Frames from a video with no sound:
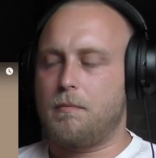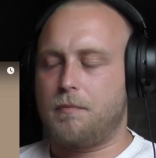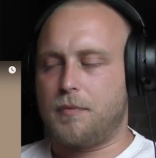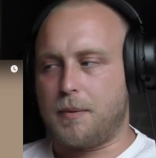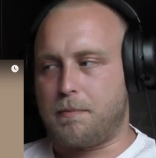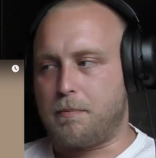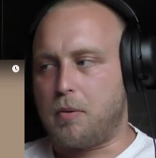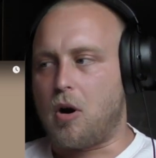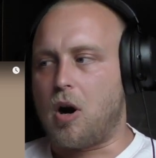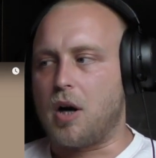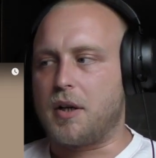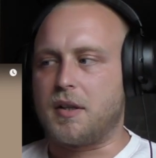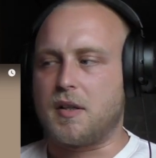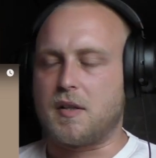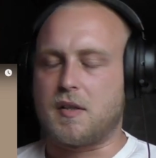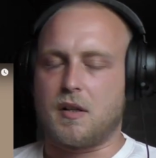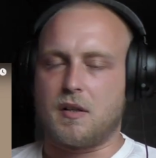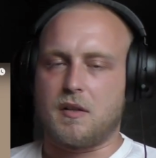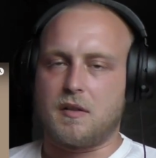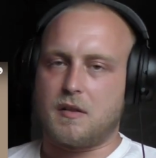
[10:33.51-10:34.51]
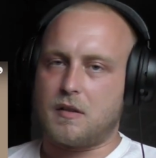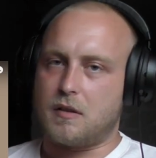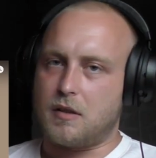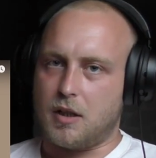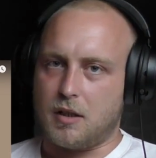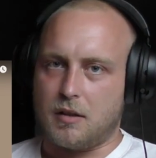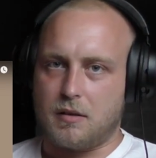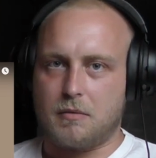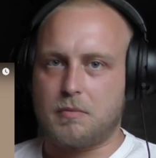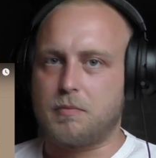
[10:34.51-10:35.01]
the partisans
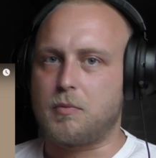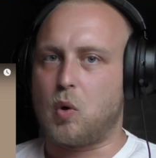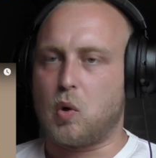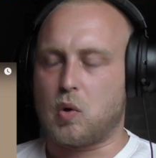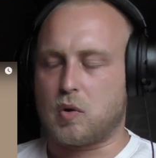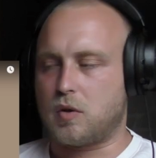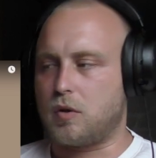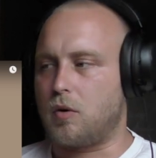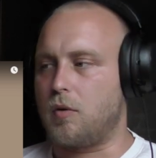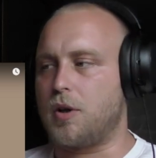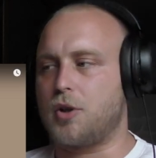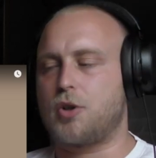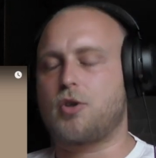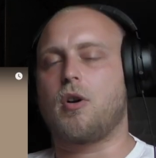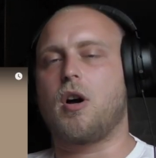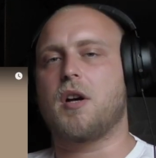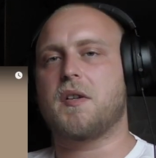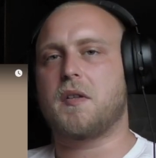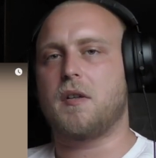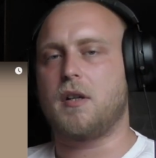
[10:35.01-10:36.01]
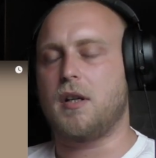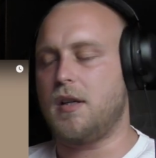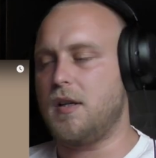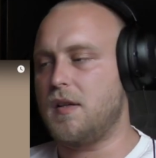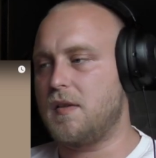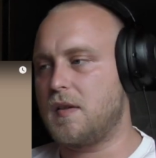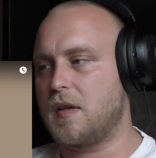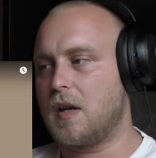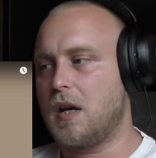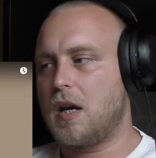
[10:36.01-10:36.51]
did also
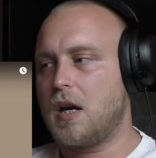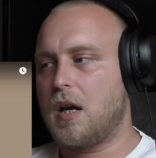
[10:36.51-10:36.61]
atrocities,